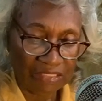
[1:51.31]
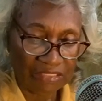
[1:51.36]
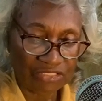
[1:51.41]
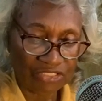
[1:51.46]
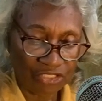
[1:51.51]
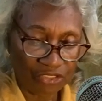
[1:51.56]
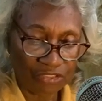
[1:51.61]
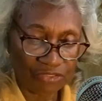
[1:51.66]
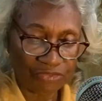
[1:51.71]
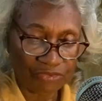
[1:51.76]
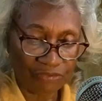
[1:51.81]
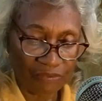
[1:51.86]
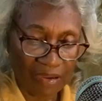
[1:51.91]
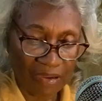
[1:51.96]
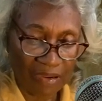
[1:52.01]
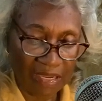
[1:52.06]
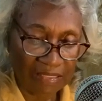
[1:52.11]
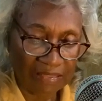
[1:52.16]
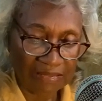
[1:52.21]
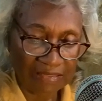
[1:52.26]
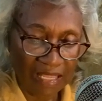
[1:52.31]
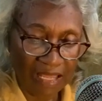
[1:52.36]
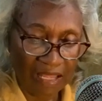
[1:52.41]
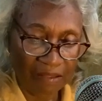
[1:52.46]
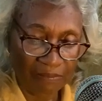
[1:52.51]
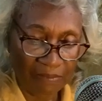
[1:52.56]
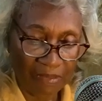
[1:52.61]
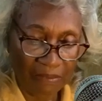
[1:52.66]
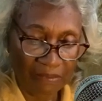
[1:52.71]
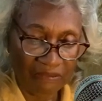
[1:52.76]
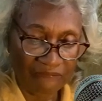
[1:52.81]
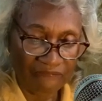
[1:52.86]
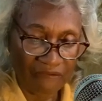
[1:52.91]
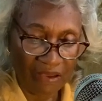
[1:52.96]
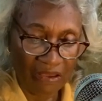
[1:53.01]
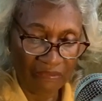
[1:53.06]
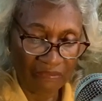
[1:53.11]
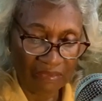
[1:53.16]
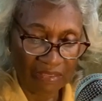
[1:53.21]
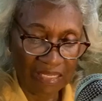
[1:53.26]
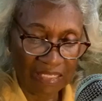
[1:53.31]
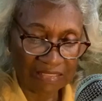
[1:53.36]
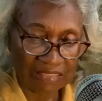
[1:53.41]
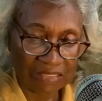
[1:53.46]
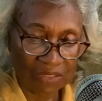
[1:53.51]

and touch right now, Heavenly Father,